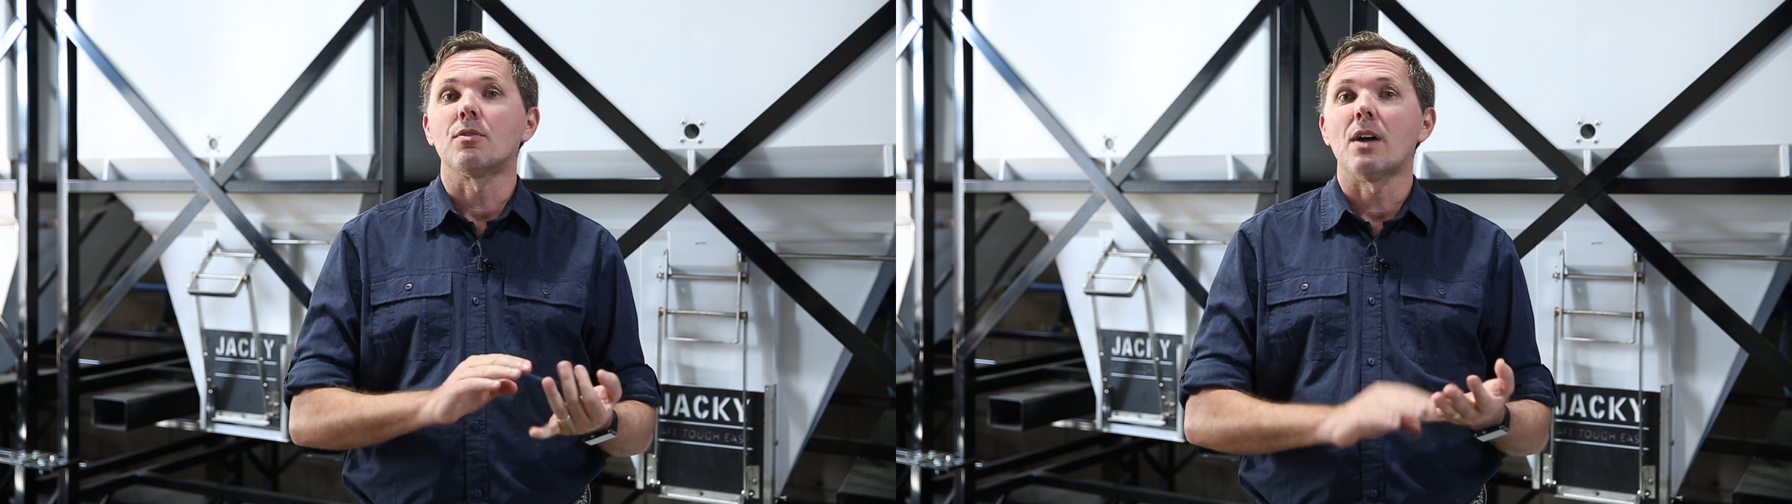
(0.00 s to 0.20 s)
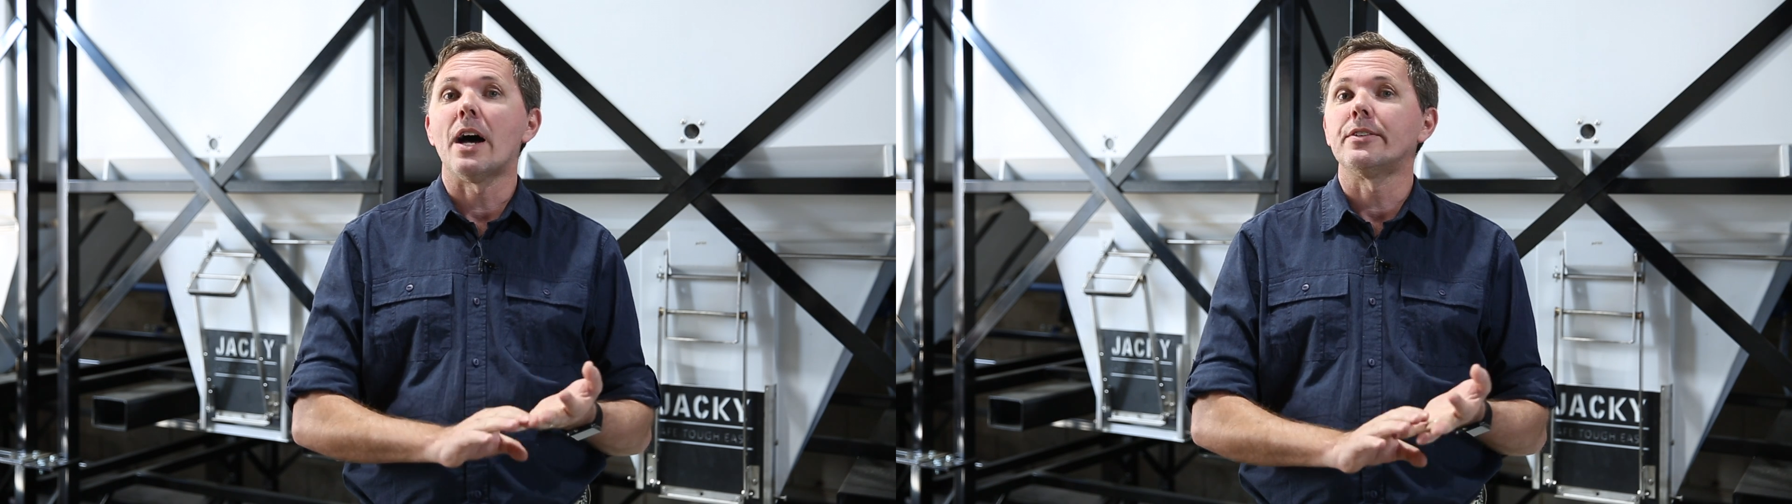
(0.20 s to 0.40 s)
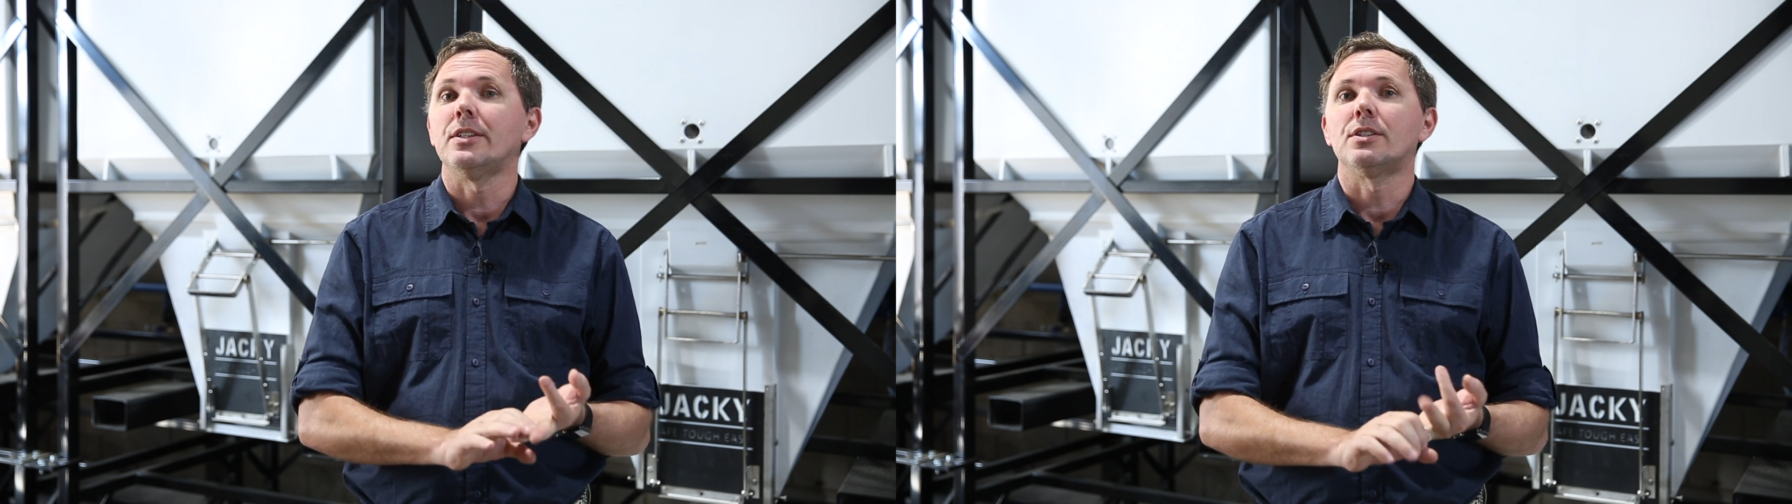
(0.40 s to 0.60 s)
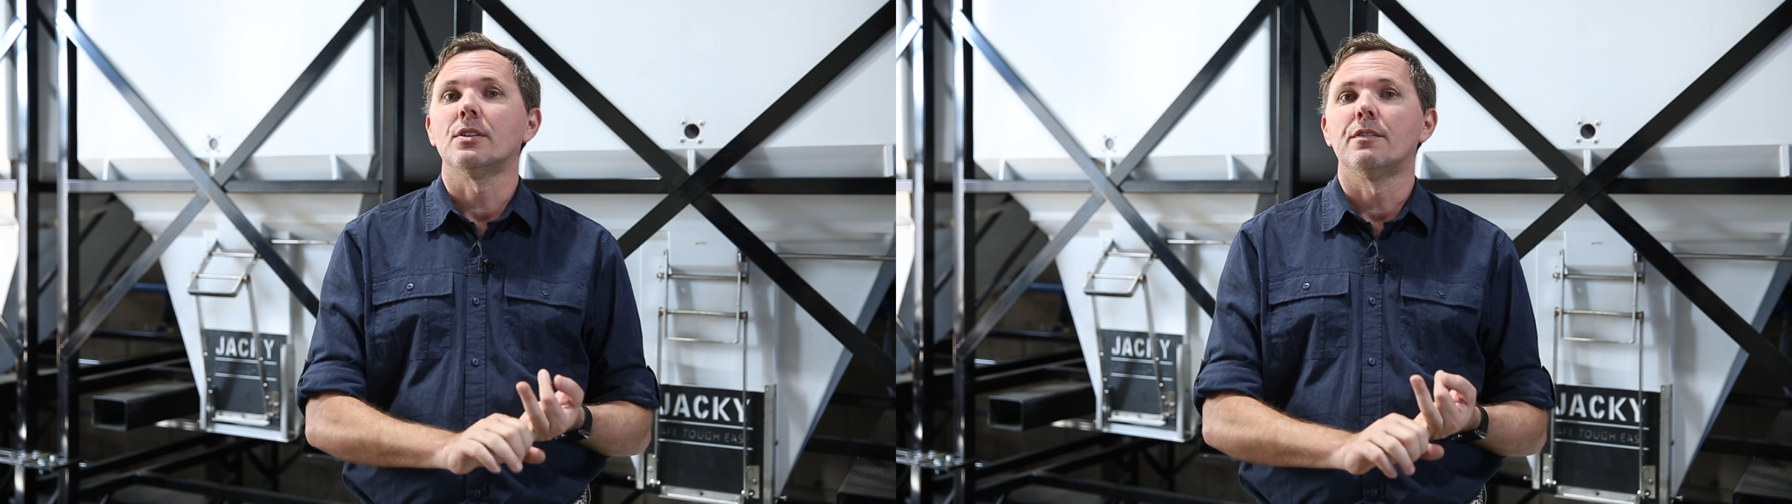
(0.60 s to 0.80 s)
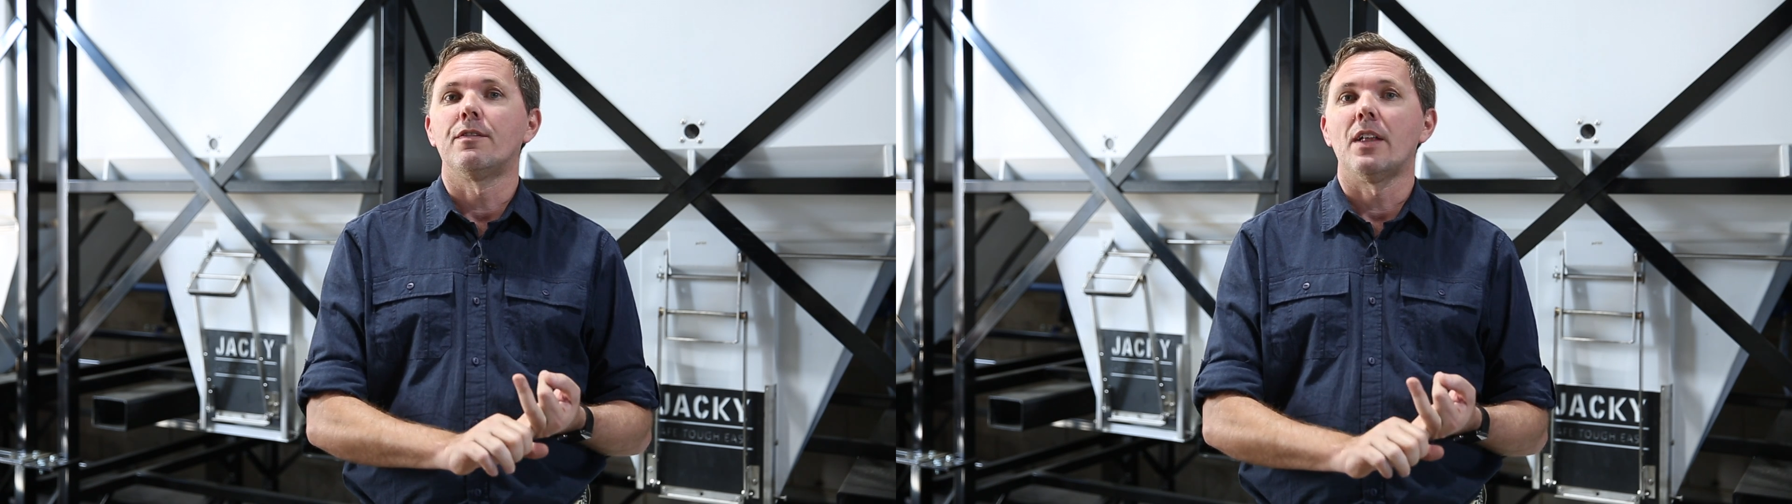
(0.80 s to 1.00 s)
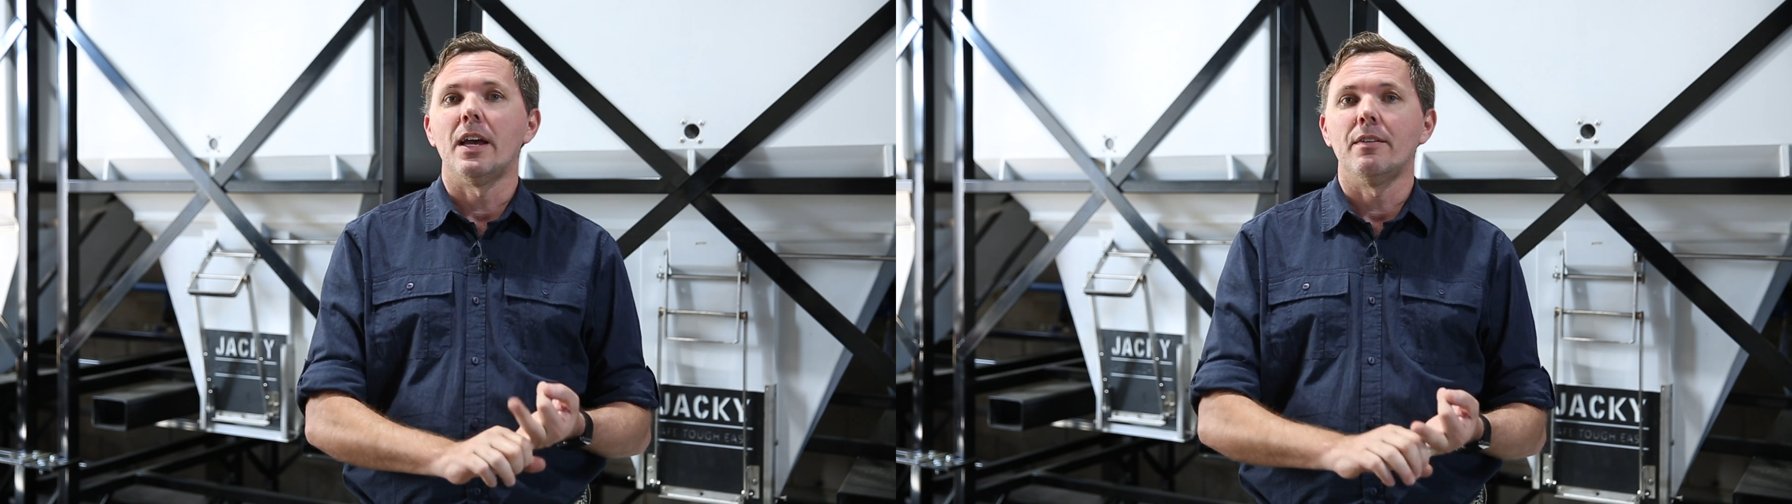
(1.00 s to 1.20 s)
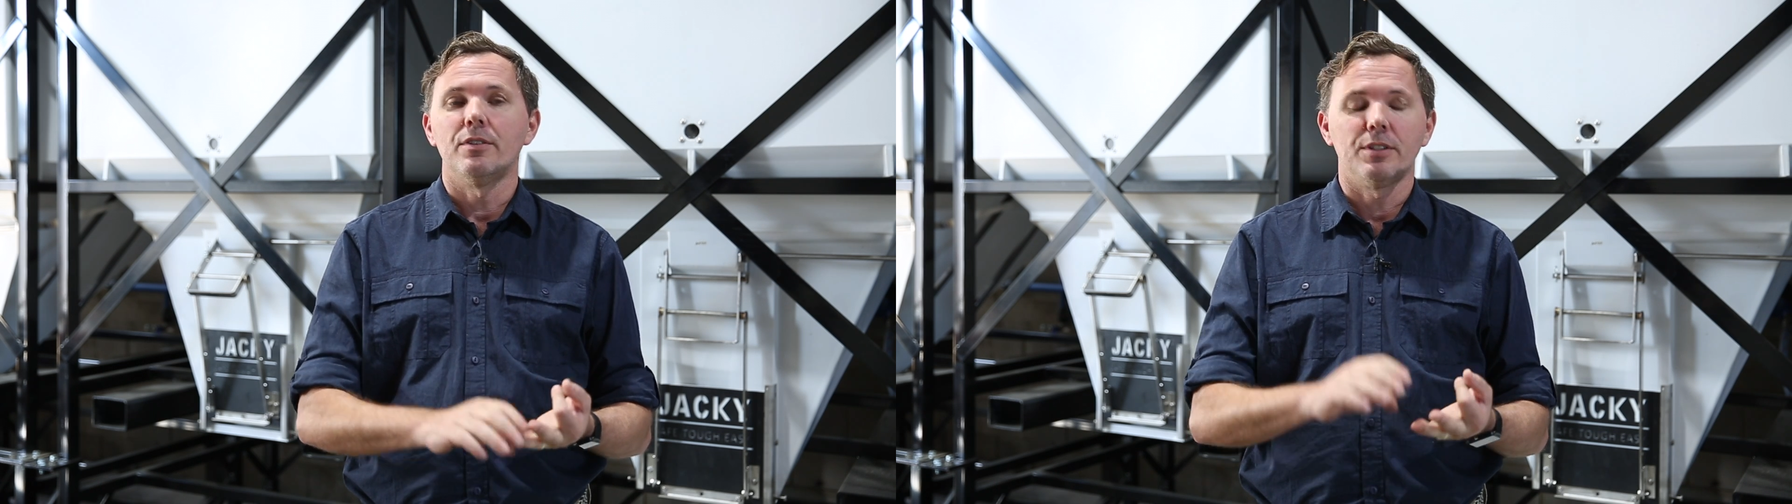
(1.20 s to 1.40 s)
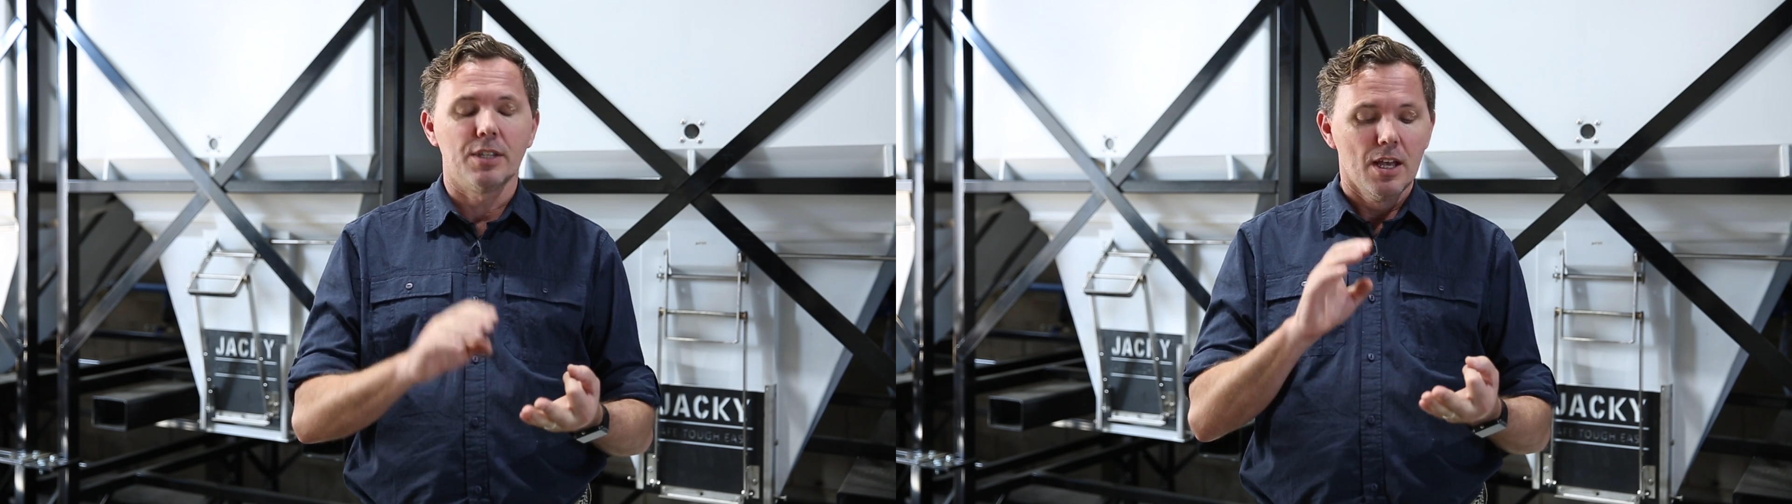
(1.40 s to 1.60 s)
grassy sort of
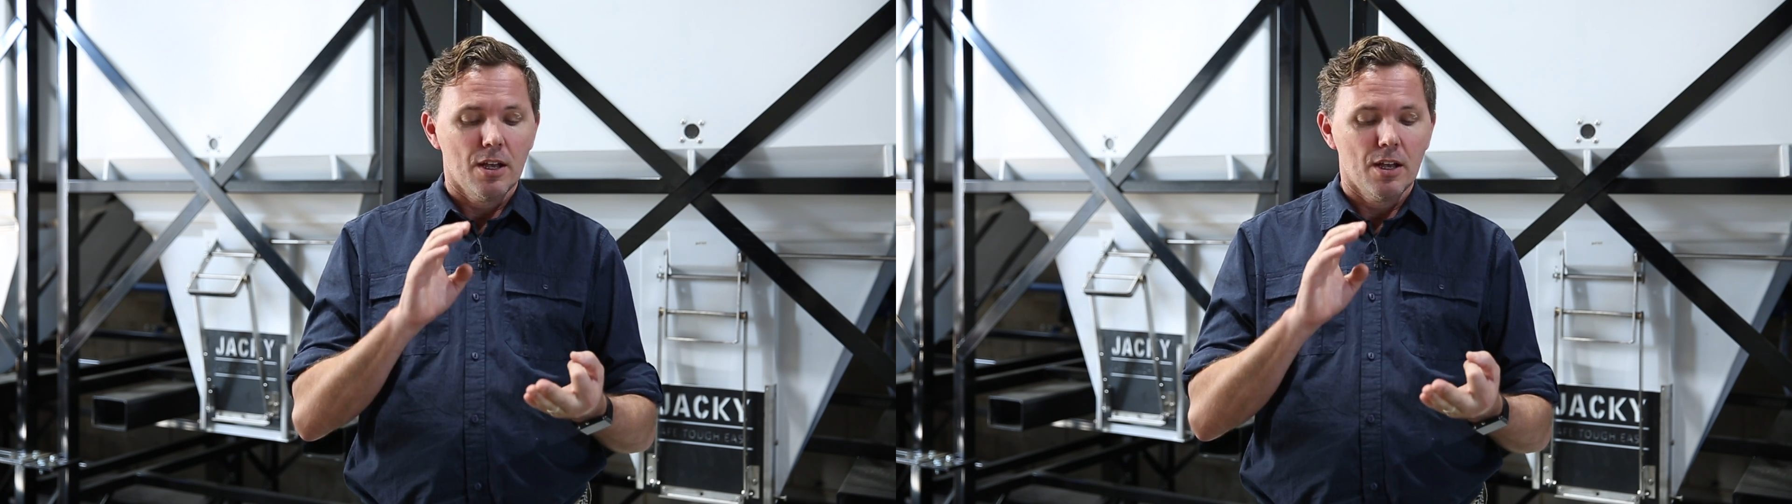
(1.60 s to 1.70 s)
flavours.